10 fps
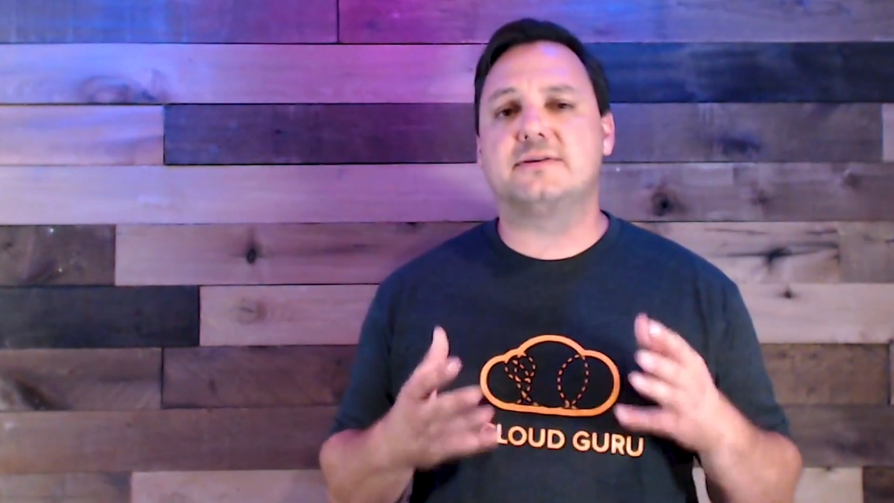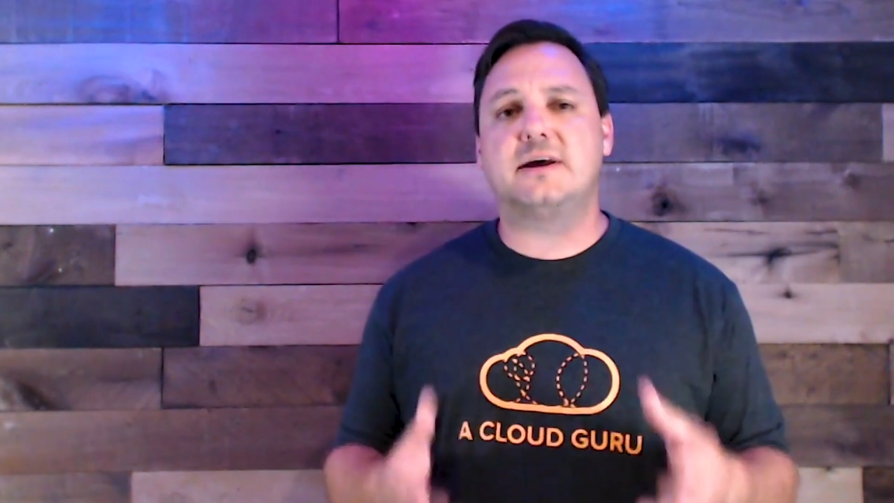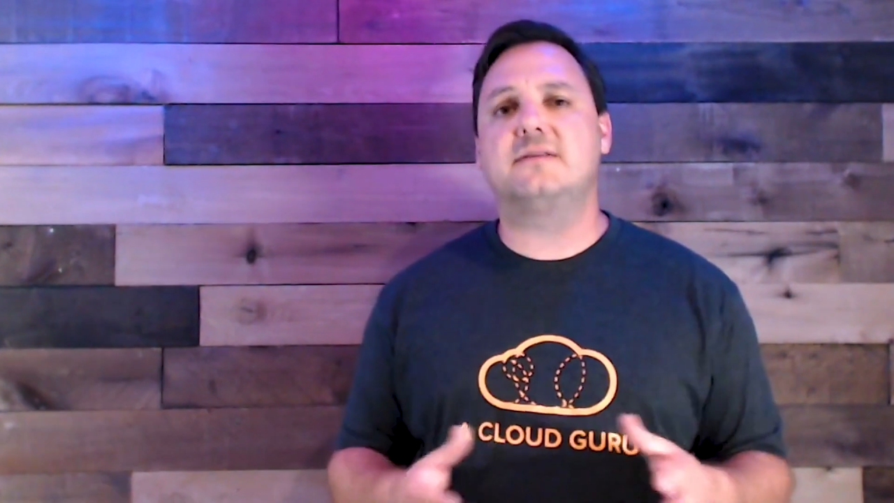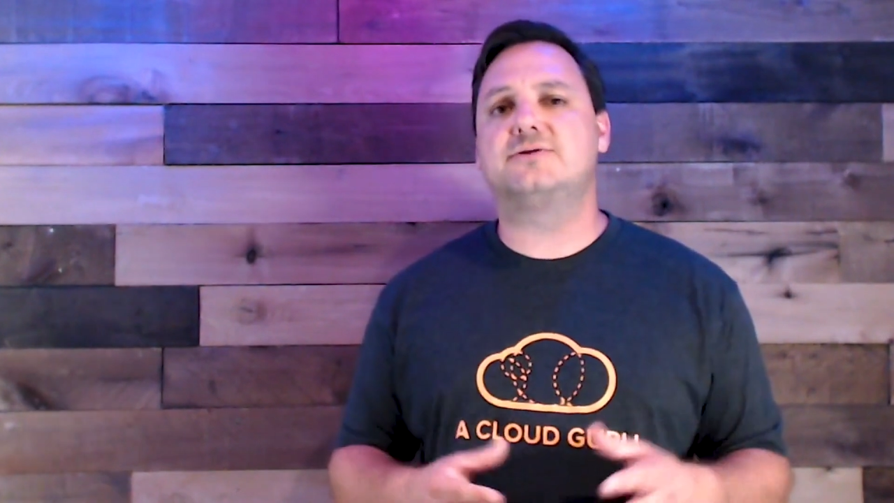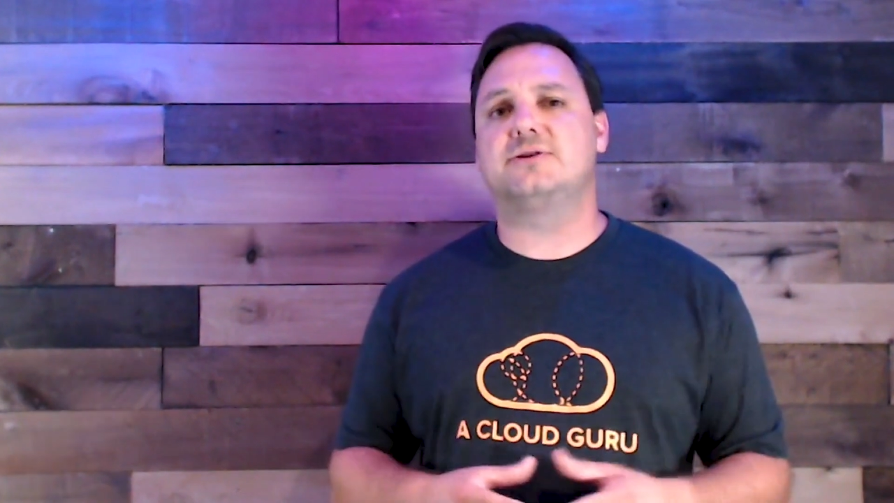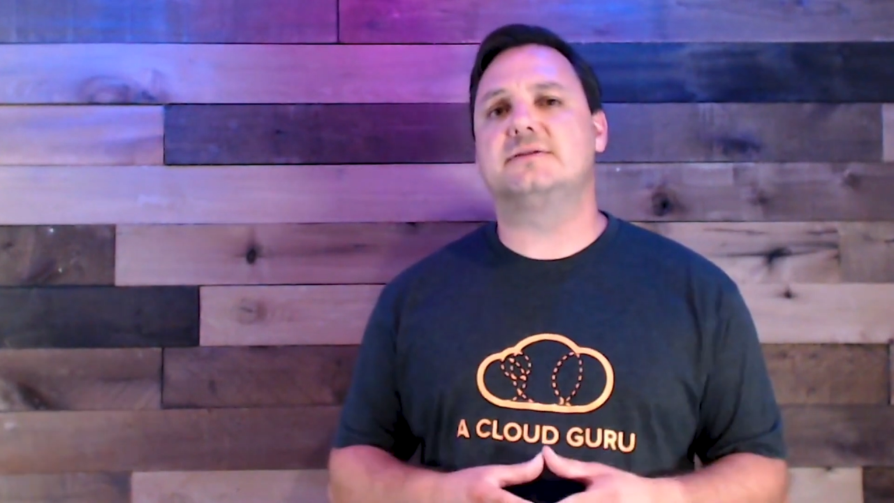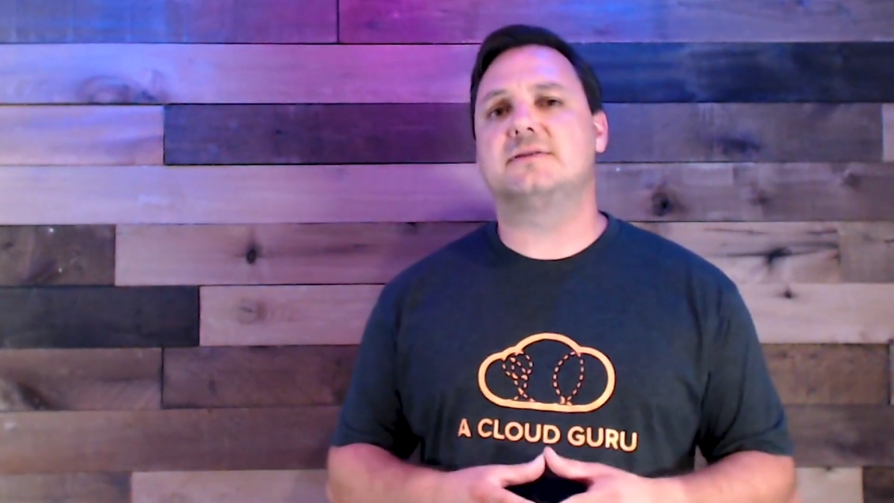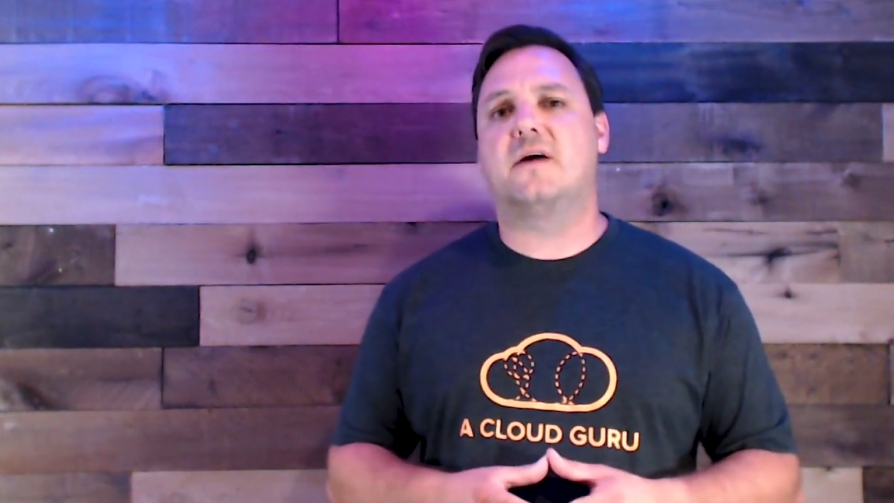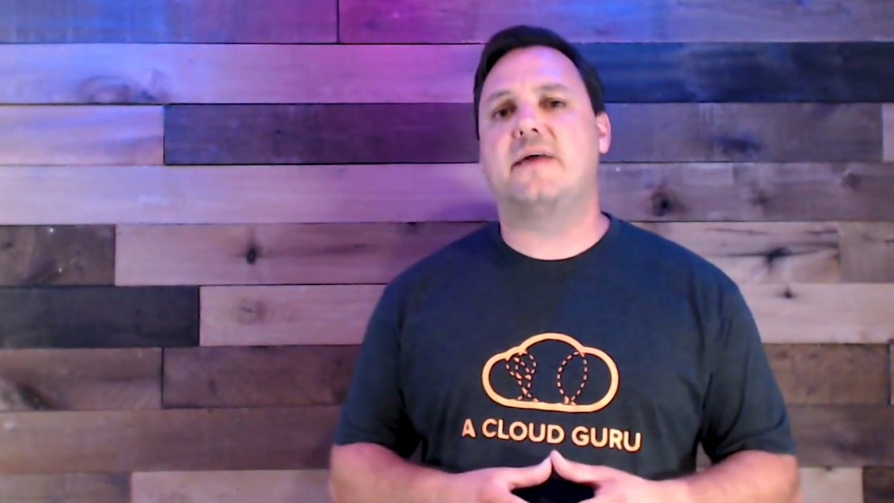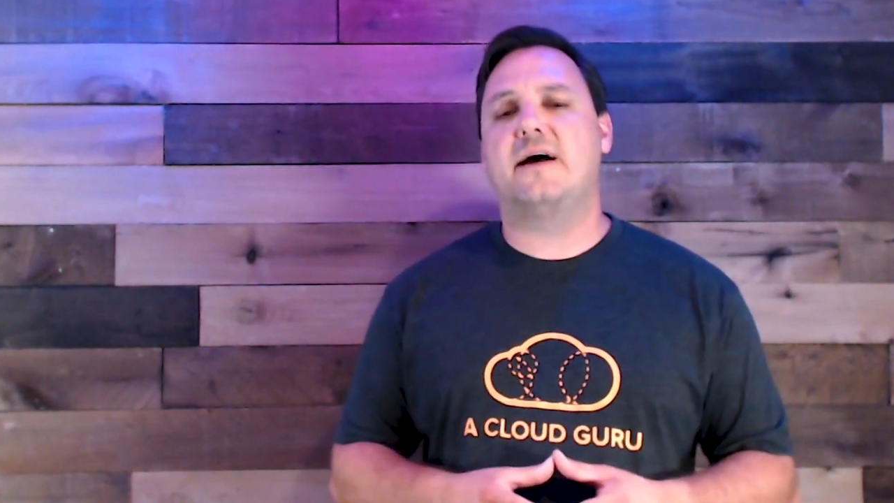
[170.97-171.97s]

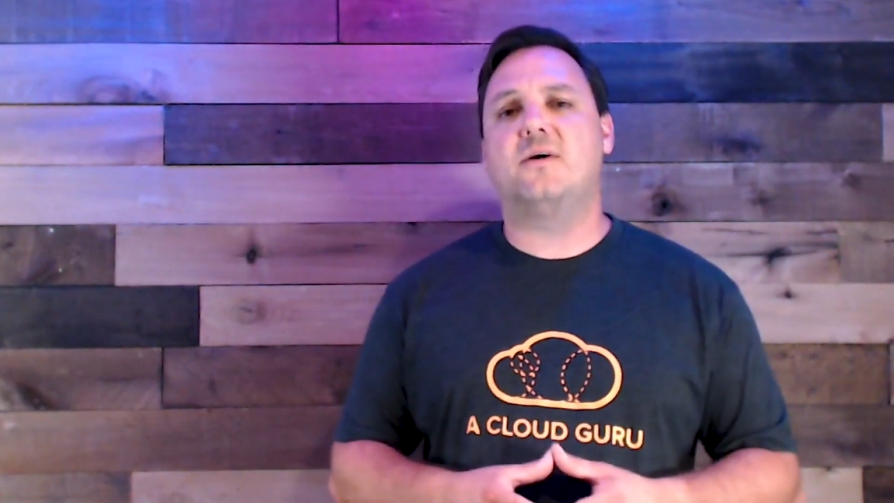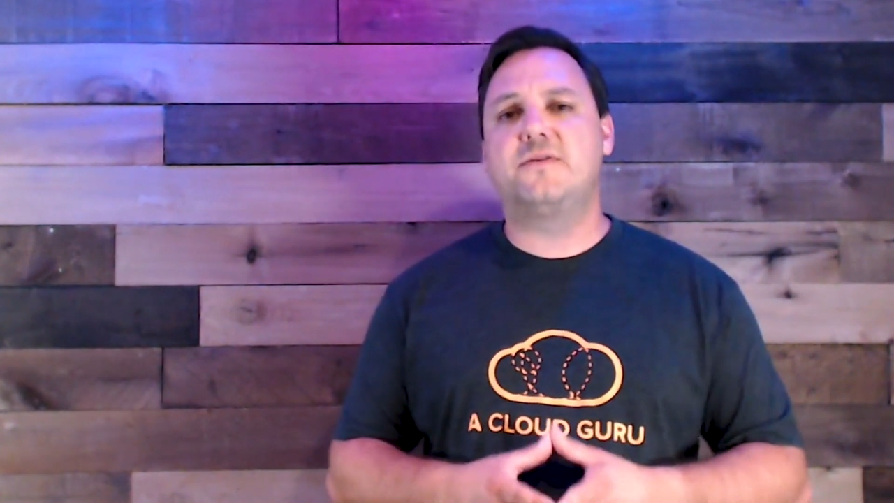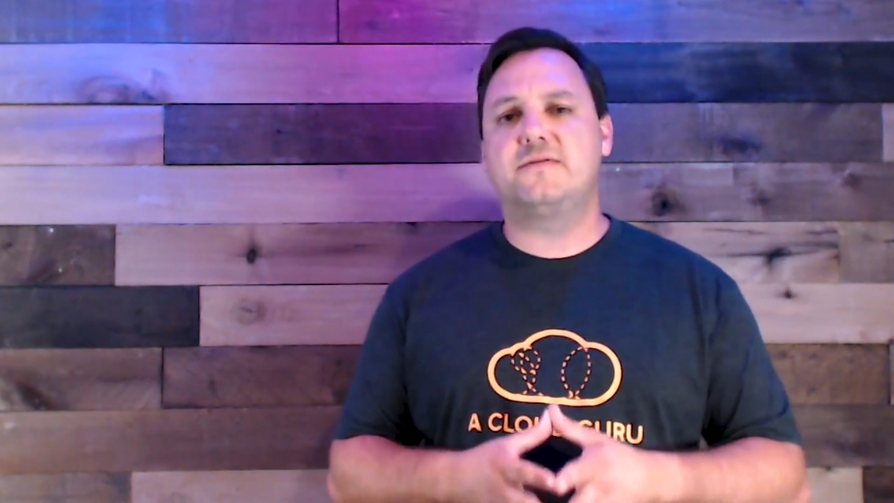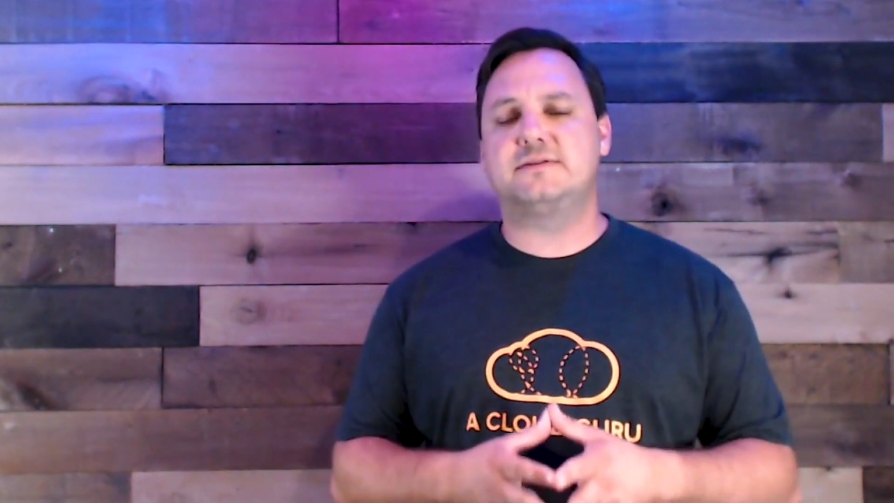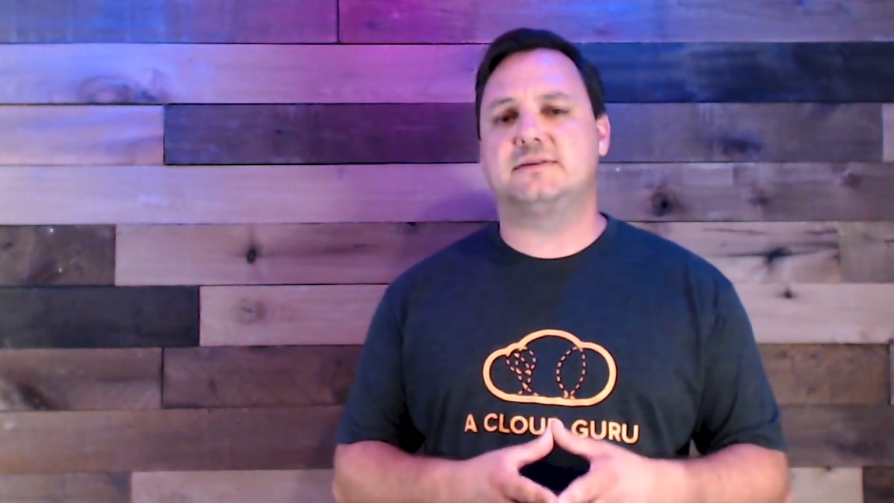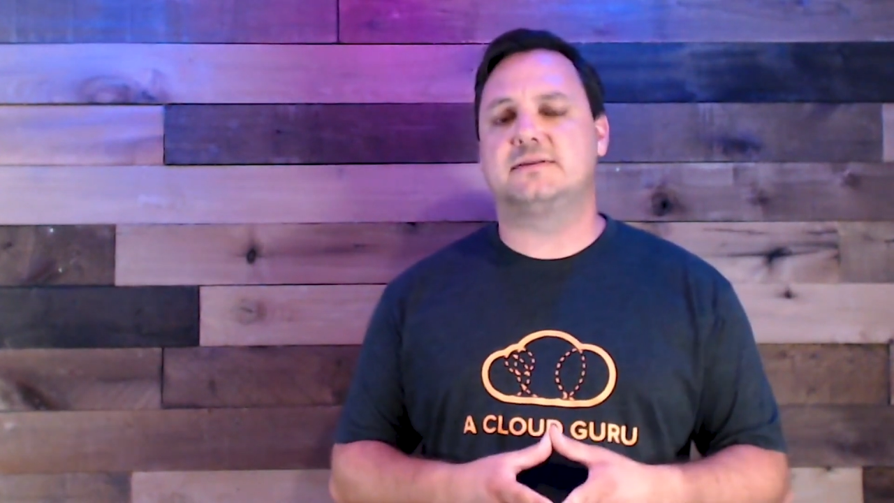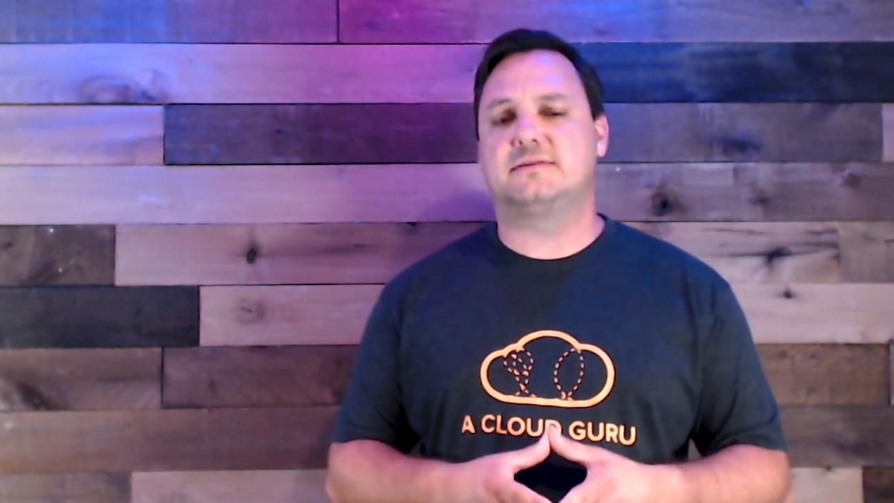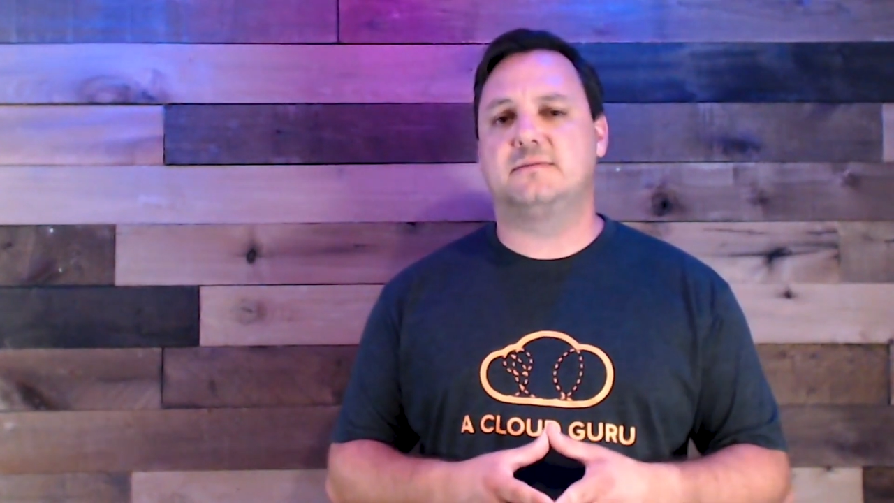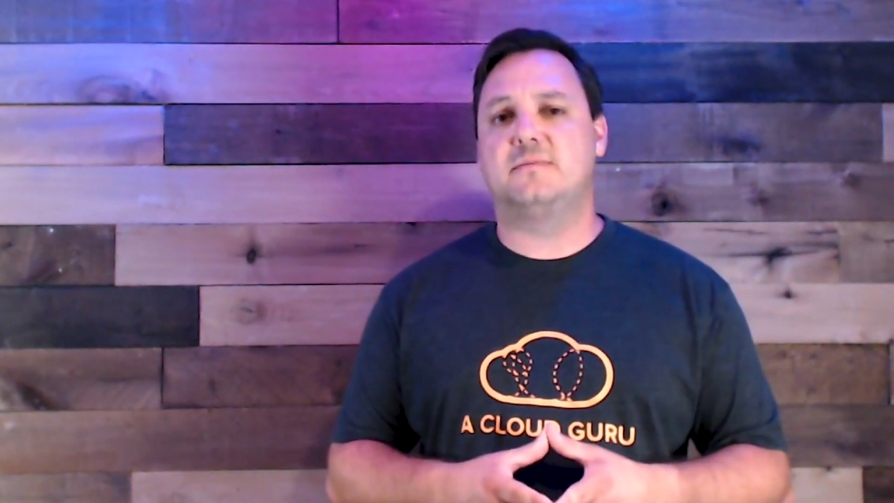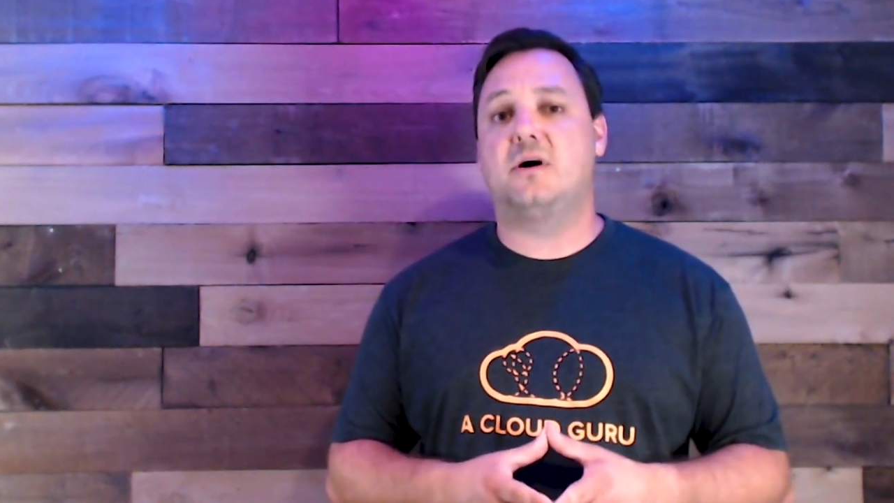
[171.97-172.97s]
intelligence on the health of the
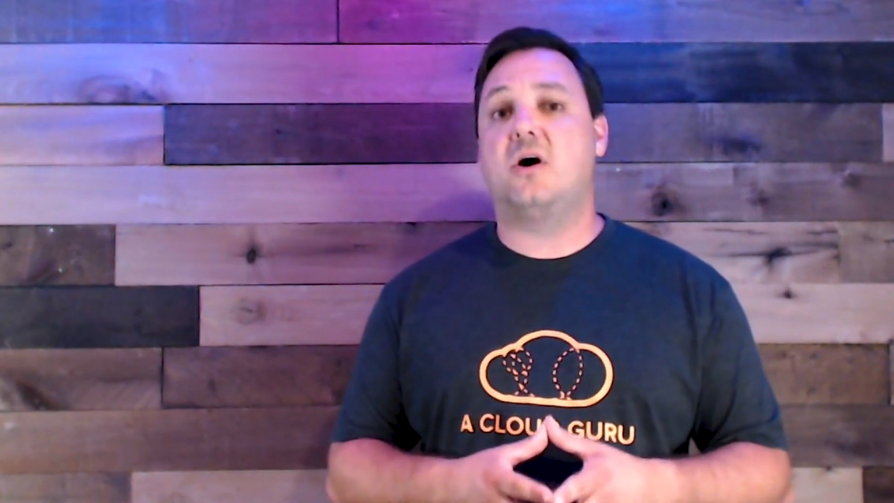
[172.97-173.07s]
system,